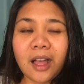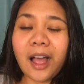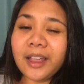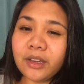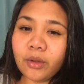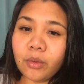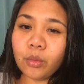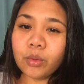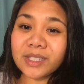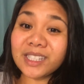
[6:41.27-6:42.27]
I know
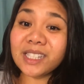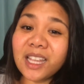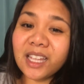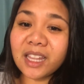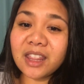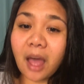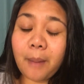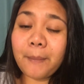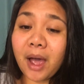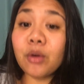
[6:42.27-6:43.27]
what's the
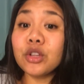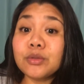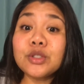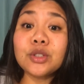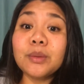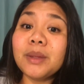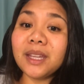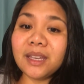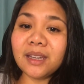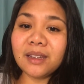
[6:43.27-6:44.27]
amount you should be
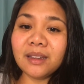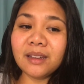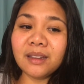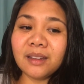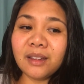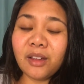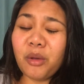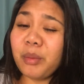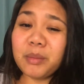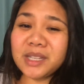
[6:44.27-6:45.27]
eating,
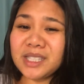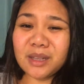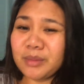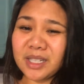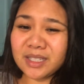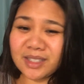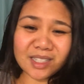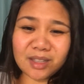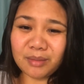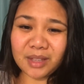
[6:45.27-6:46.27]
but my stomach doesn't
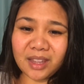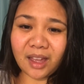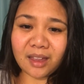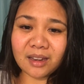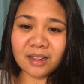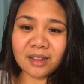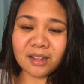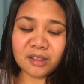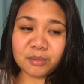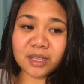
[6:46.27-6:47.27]
tell me that
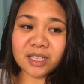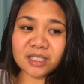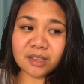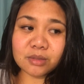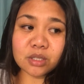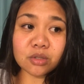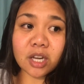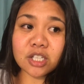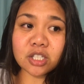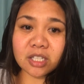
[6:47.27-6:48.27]
because I've
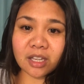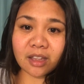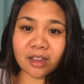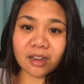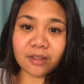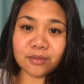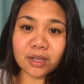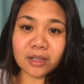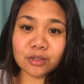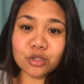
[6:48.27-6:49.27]
stretched it and I've
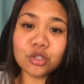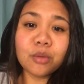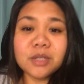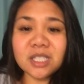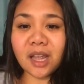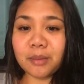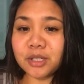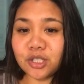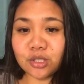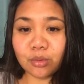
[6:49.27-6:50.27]
done so much
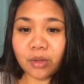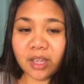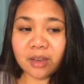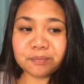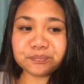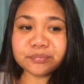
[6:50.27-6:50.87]
damage to it